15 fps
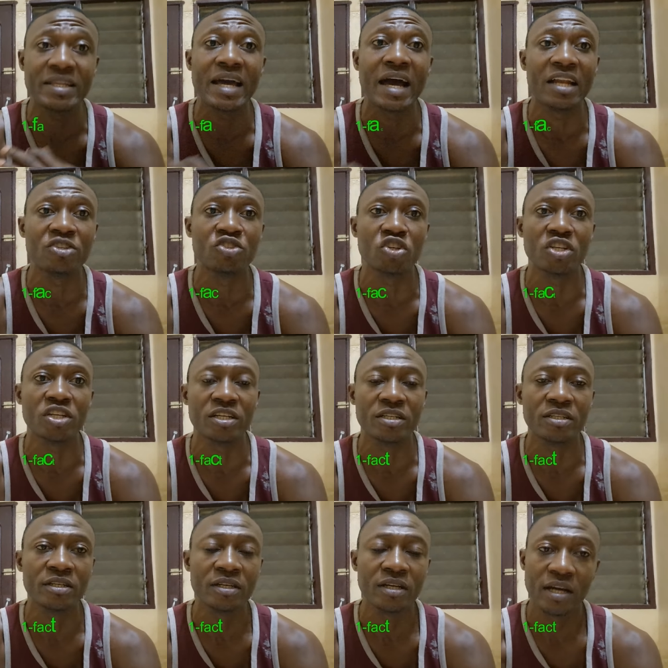Algeria.
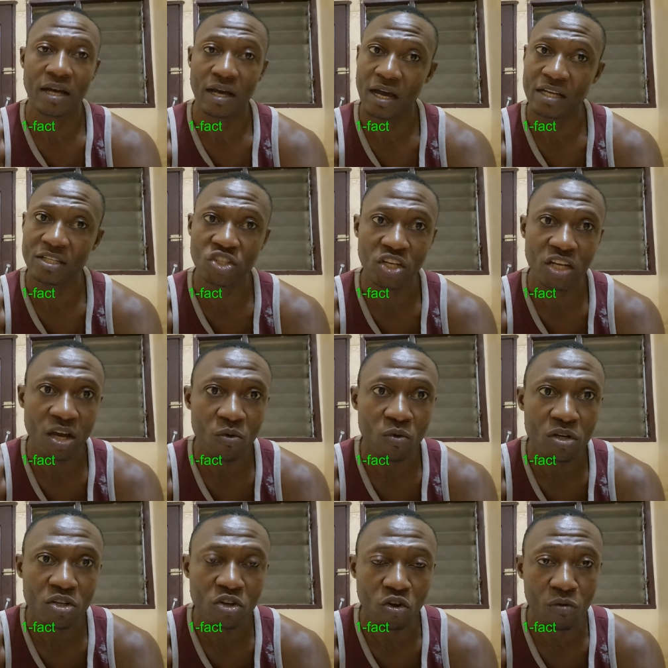Algeria
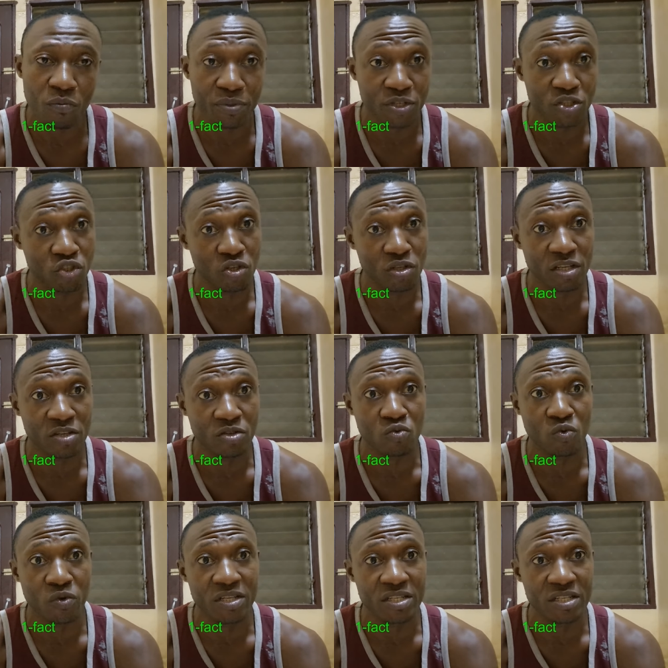won the competition in
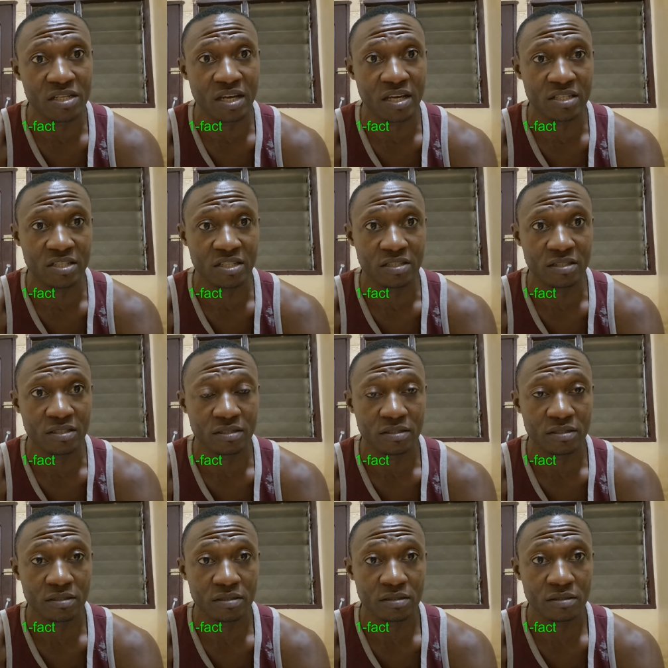2019.
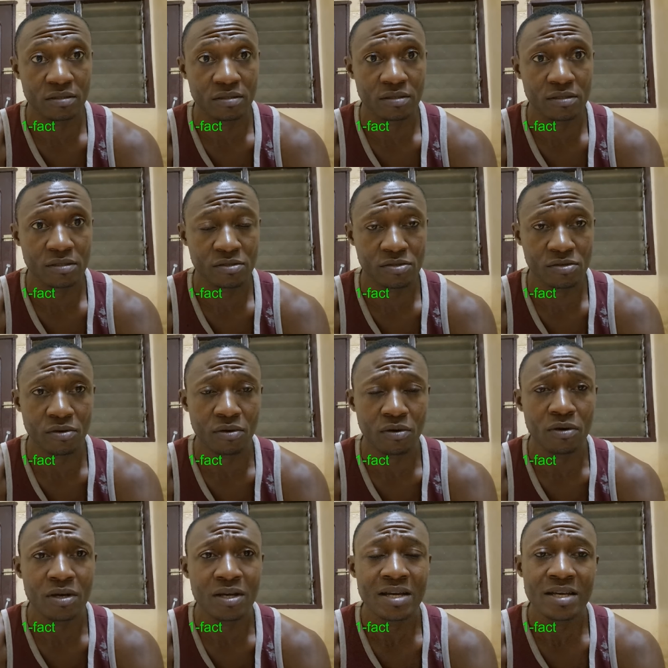
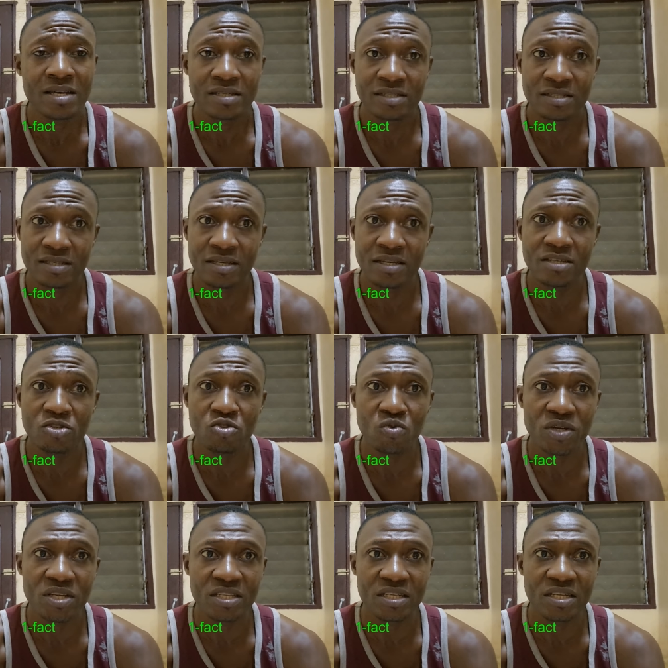So since
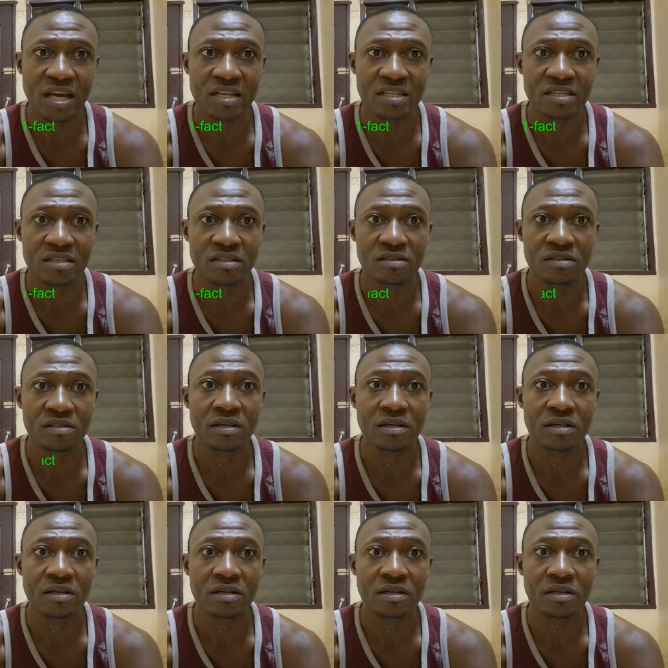2019